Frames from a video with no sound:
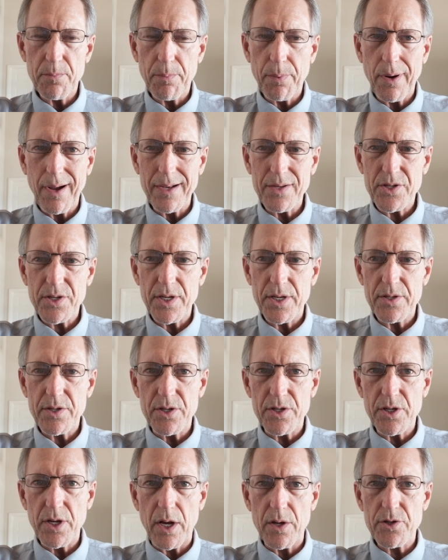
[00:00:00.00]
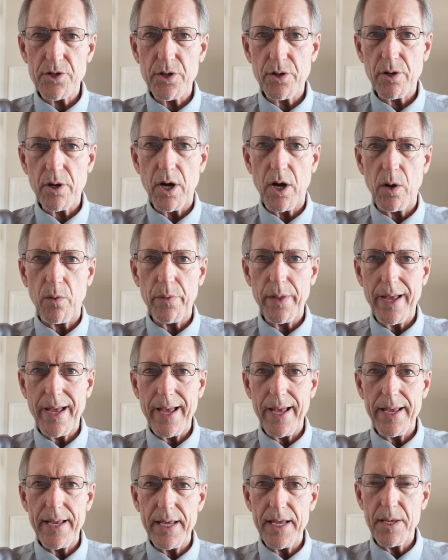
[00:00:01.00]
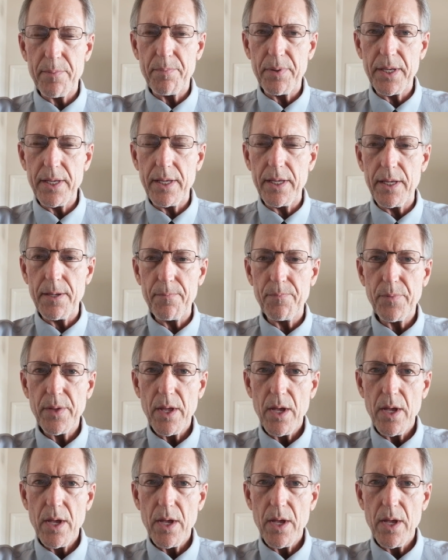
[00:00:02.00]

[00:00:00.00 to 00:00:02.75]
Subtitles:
process is also called the AAP,